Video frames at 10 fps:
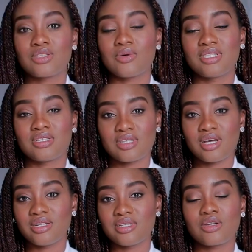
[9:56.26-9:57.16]
so I
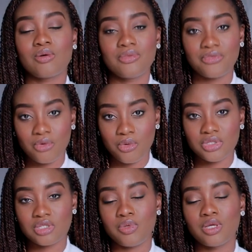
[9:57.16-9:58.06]
decided going forward
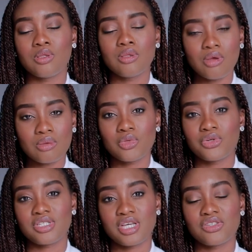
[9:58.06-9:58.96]
to be a lot more
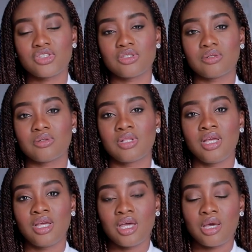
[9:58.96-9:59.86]
intentional
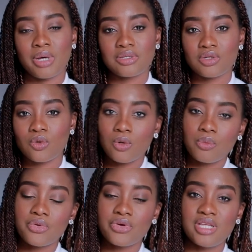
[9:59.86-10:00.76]
about
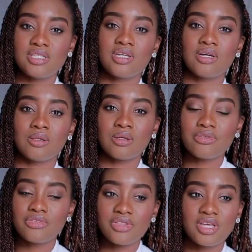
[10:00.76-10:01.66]
incorporating a lot
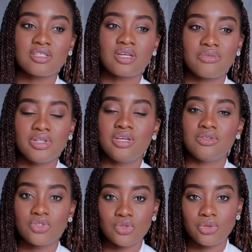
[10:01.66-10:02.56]
of the things I really
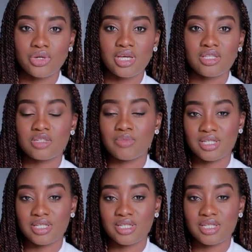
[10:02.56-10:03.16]
enjoy into my